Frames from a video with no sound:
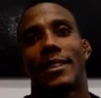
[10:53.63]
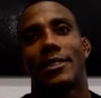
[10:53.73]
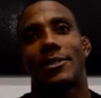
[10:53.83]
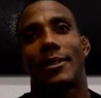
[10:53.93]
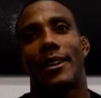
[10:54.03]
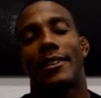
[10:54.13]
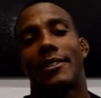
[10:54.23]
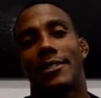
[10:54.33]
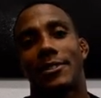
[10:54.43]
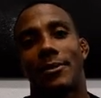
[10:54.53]

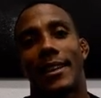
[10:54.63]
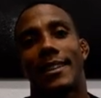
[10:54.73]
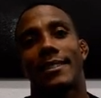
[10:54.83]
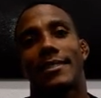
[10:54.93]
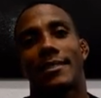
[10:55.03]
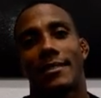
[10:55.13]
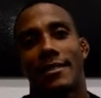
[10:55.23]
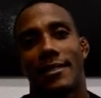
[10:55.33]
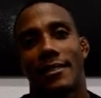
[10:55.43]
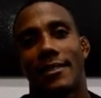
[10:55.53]
Sweaters, sweats,
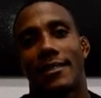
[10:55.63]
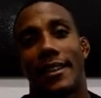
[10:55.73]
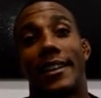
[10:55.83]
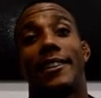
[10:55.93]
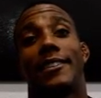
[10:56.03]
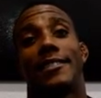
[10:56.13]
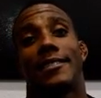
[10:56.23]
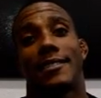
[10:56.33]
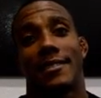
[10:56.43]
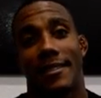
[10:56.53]

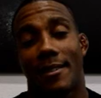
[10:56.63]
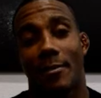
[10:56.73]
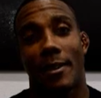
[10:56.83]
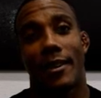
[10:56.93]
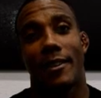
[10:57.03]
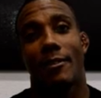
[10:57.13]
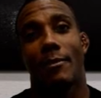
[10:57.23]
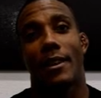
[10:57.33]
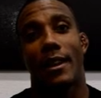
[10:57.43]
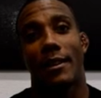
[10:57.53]
heaters. Never bought a heater in
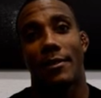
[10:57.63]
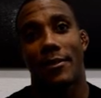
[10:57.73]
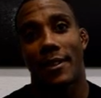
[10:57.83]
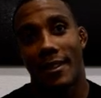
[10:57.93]
my life.